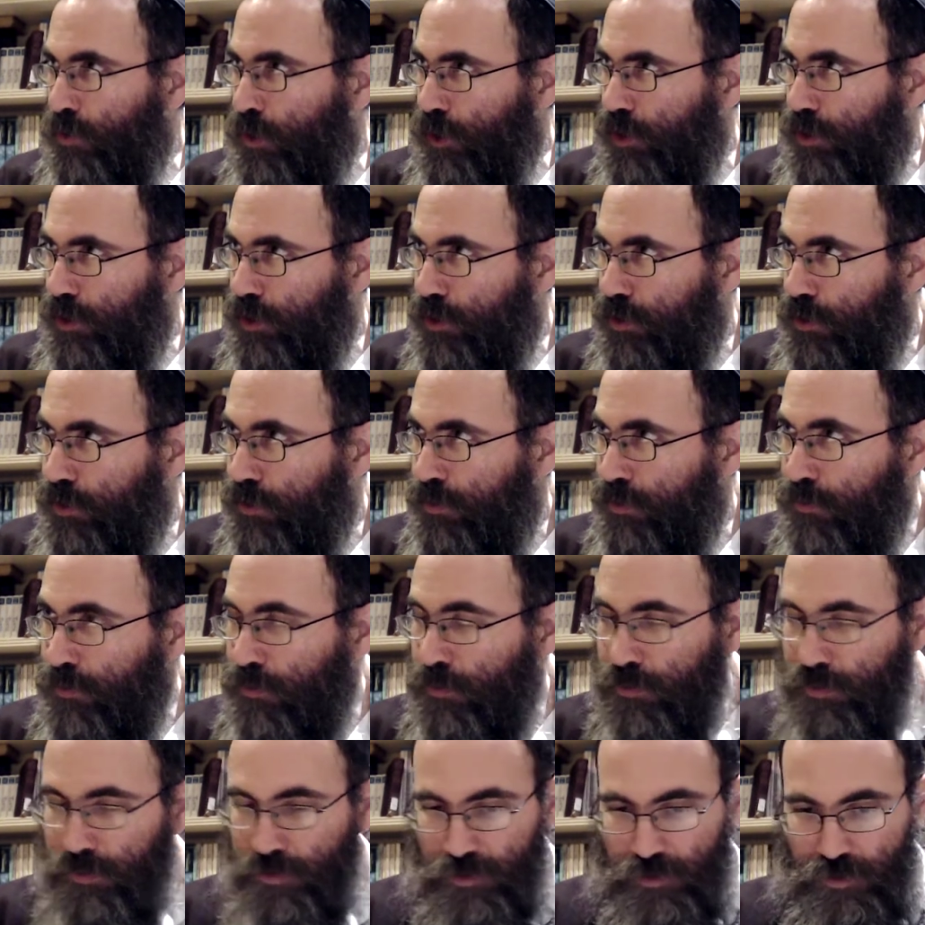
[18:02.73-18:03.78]
what
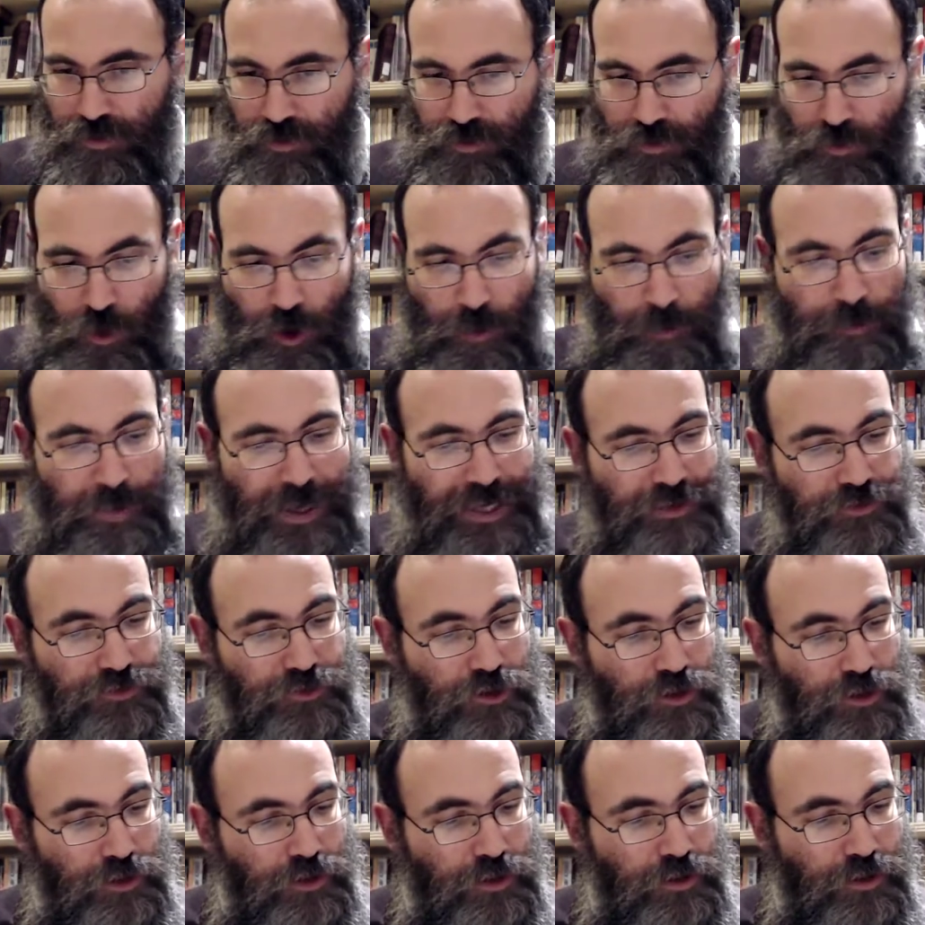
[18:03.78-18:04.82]
we're about
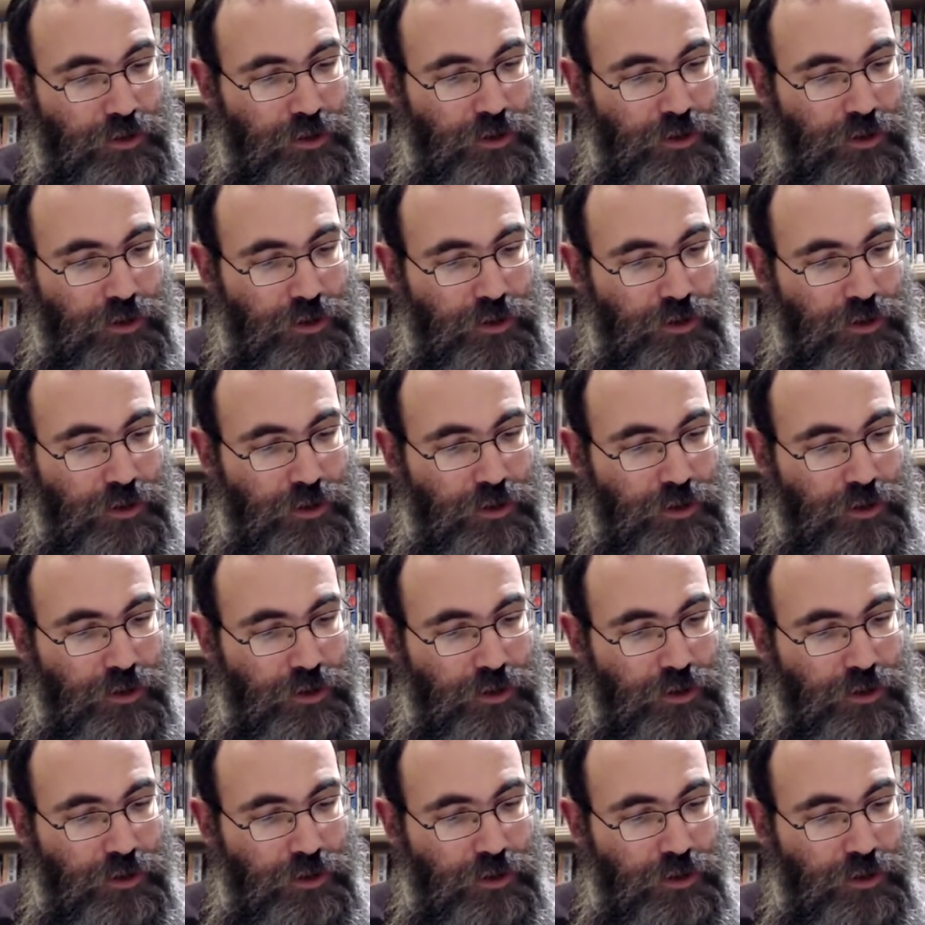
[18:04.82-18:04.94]
to...